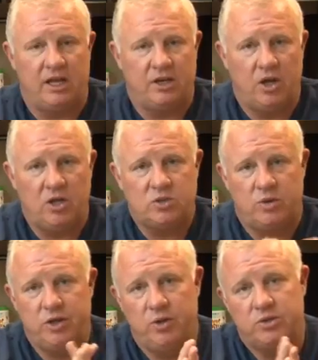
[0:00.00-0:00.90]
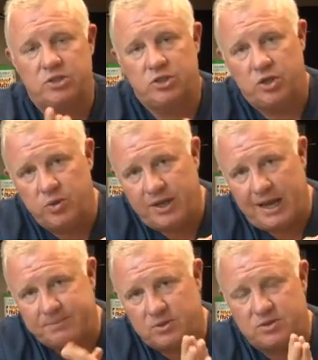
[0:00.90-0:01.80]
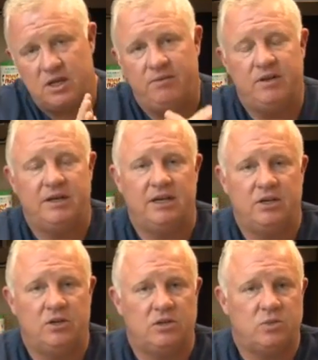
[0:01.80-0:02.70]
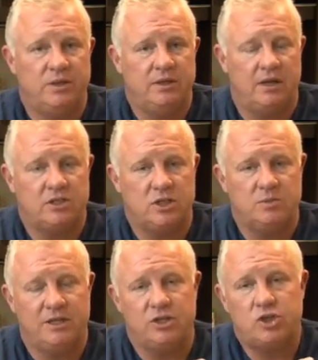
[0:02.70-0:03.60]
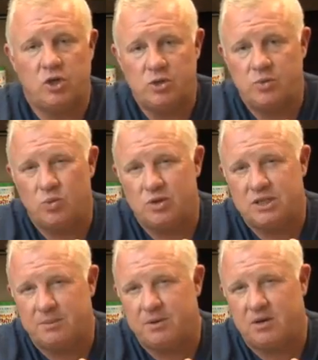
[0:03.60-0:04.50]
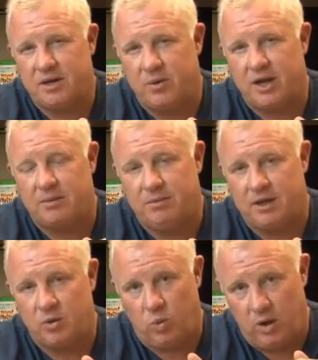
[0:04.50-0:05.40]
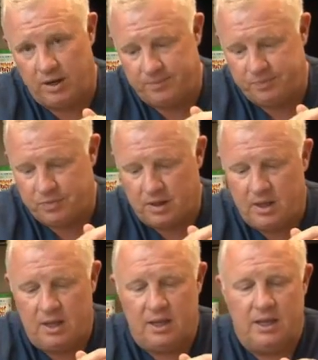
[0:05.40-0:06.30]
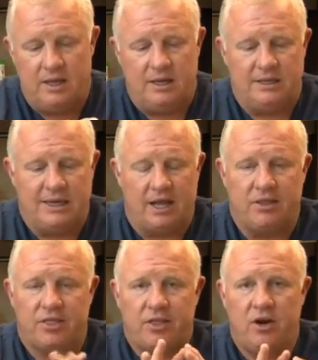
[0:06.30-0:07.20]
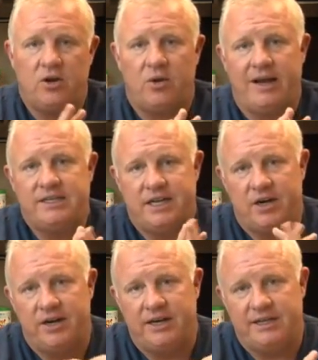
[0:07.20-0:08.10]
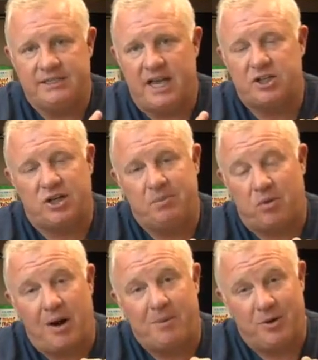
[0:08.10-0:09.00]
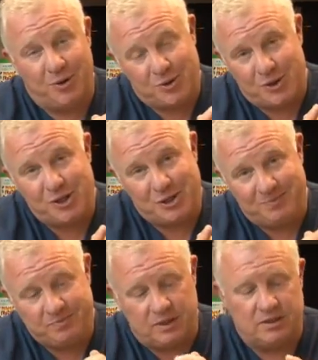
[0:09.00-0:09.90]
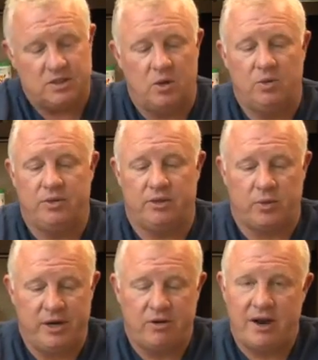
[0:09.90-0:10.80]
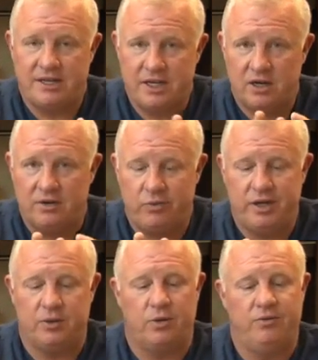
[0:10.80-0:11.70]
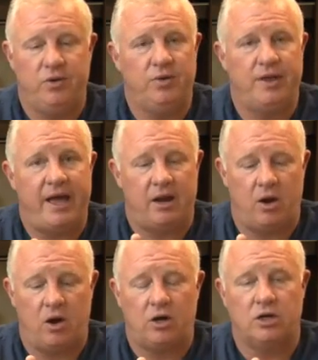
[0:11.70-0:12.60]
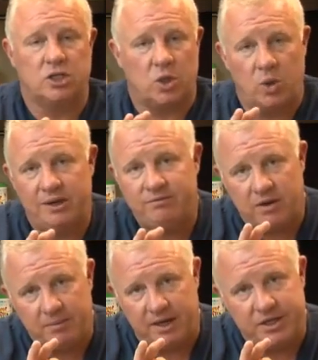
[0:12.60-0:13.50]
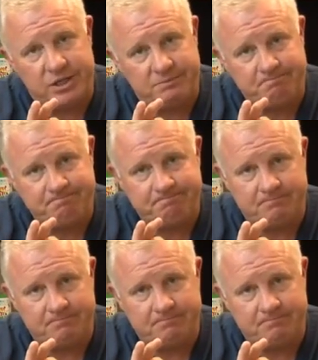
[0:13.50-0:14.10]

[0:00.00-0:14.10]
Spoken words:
Adults will use 2 capsules of it, and and children will typically recommend 1. Now the third criteria is actually proper nutrition. So the 3 criteria, if we can review that, are control inflammation.